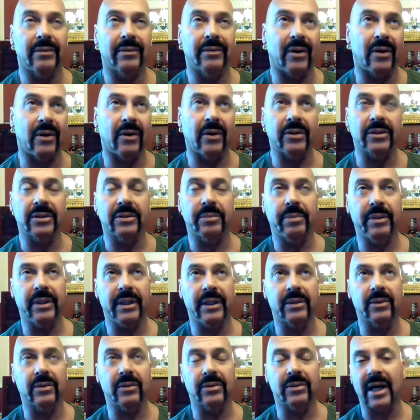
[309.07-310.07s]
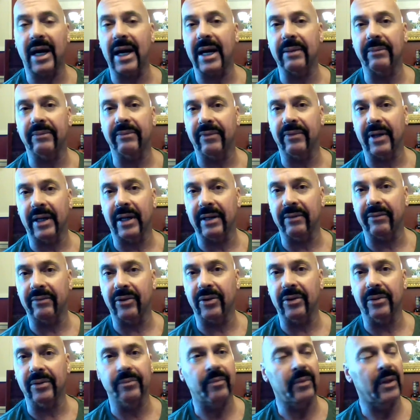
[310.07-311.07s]
orange peel type
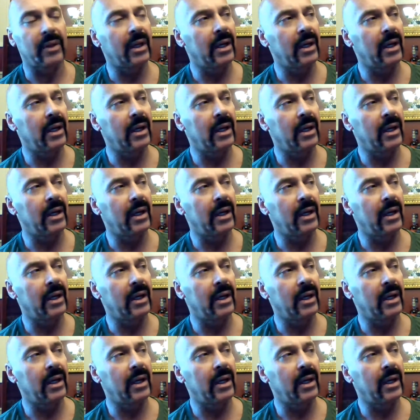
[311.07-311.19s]
flavor.